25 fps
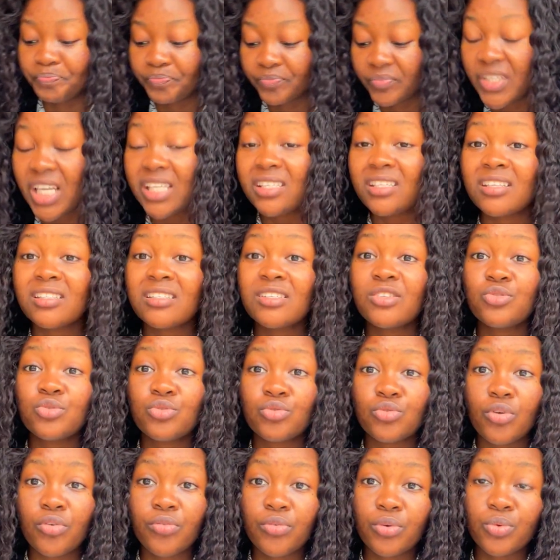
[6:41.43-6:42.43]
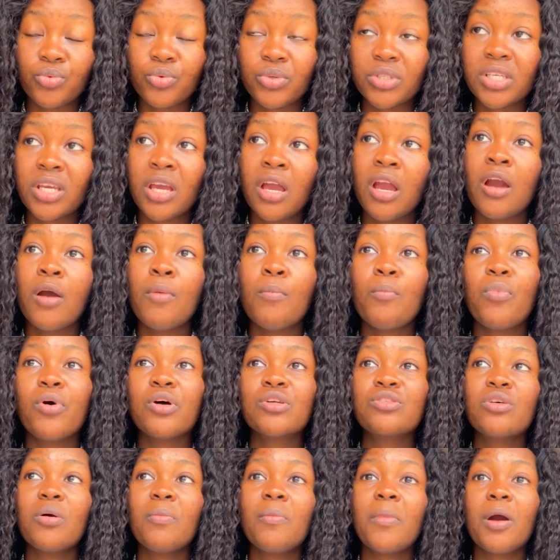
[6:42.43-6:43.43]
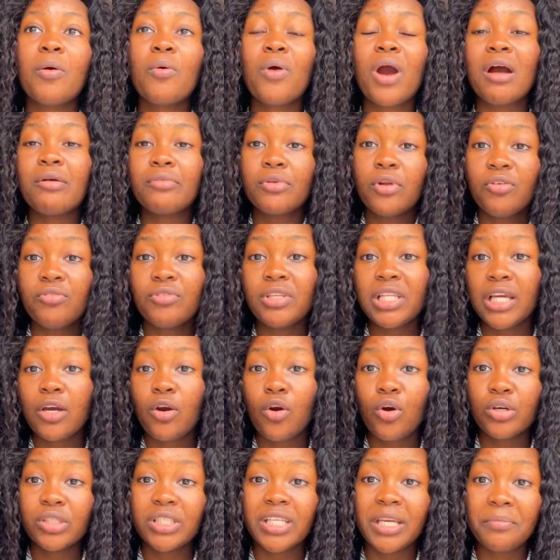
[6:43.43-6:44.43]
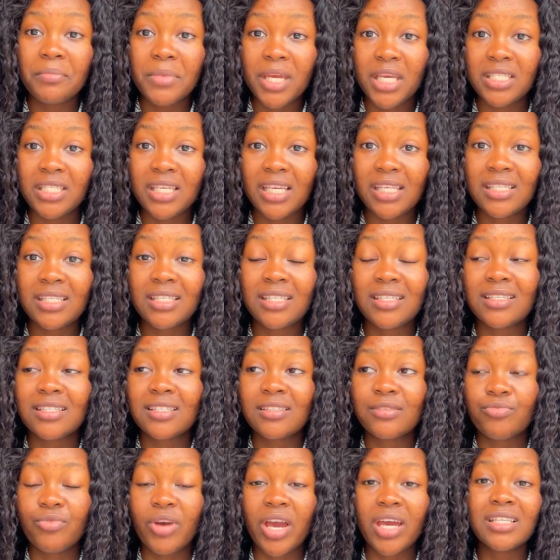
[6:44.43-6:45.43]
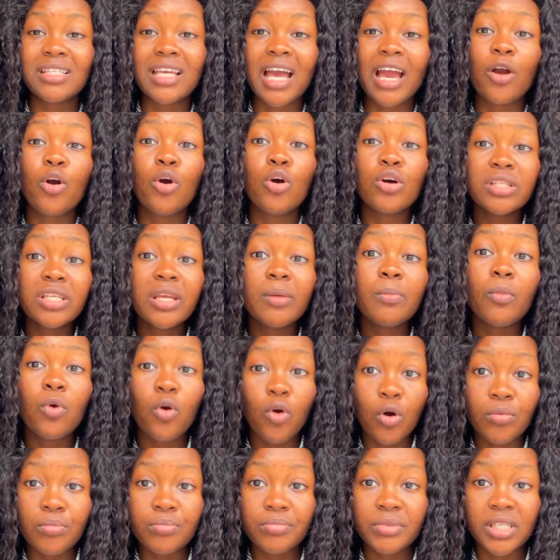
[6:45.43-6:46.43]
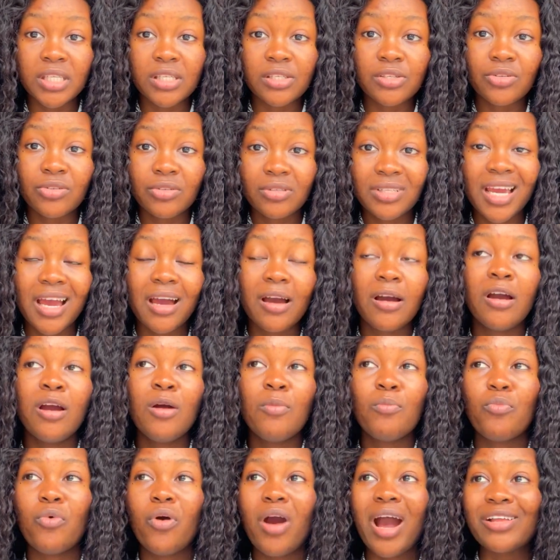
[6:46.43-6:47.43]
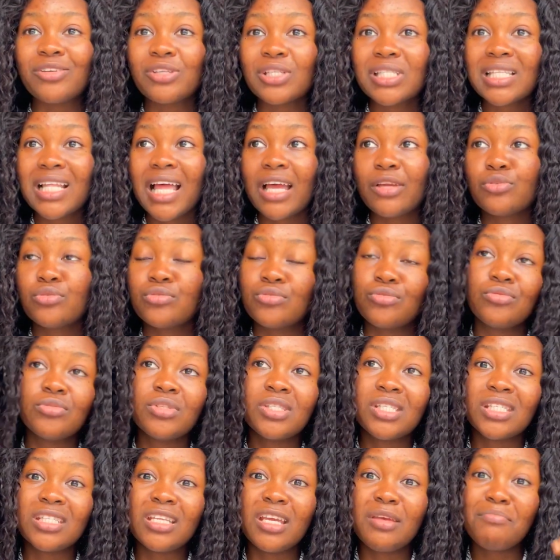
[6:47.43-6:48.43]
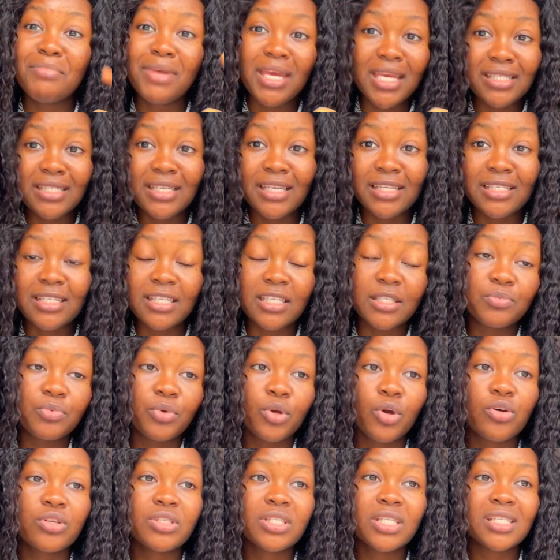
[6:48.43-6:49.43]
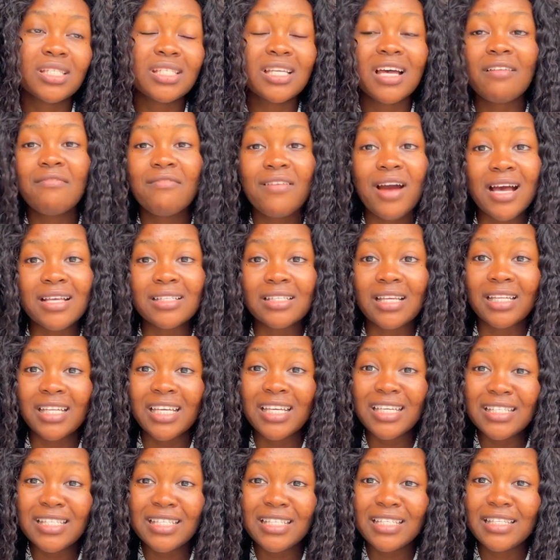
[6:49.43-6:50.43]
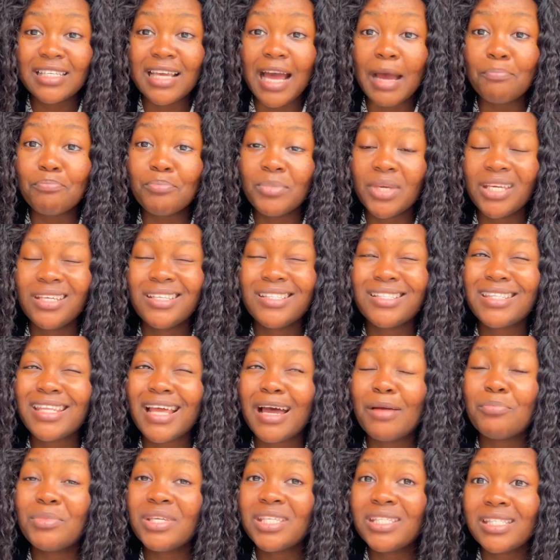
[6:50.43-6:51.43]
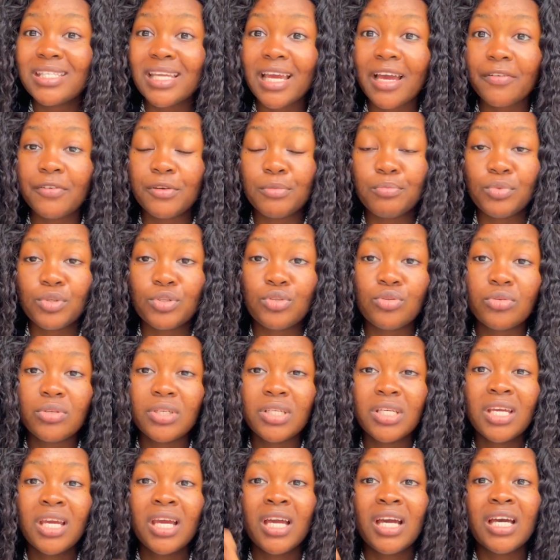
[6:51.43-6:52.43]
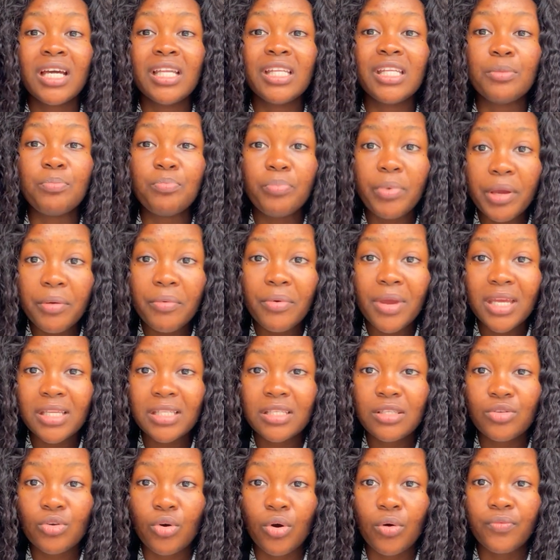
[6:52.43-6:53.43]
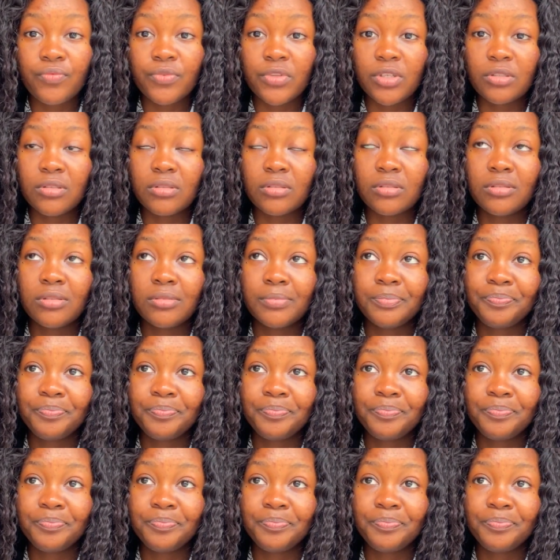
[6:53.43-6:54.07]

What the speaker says: agencies do not recruit, but somehow I'll not really call them agencies, right? I call them companies. Yeah, but I just like to use the name agencies because they serve as an intermediary between the parents of the